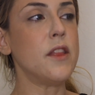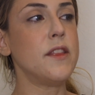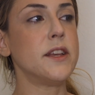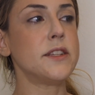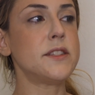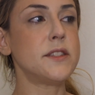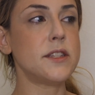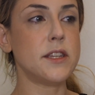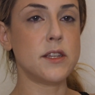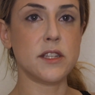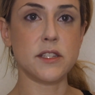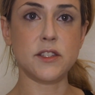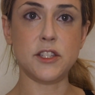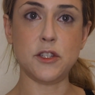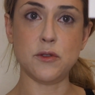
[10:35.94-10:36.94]
This
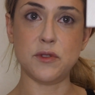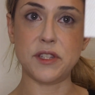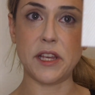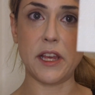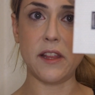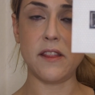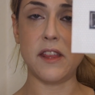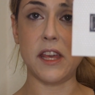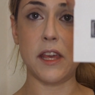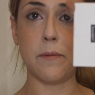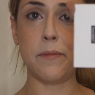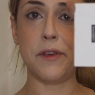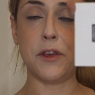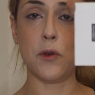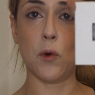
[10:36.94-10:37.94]
is using the
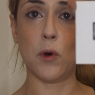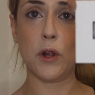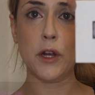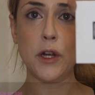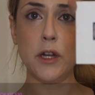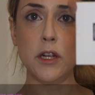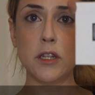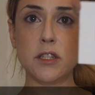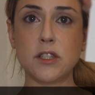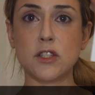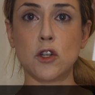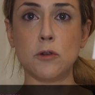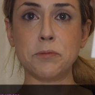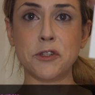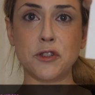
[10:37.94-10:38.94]
Pure
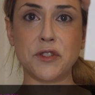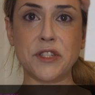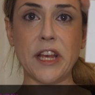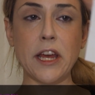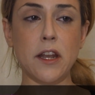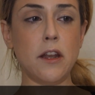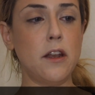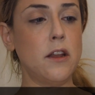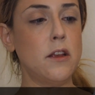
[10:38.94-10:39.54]
Sculptor set.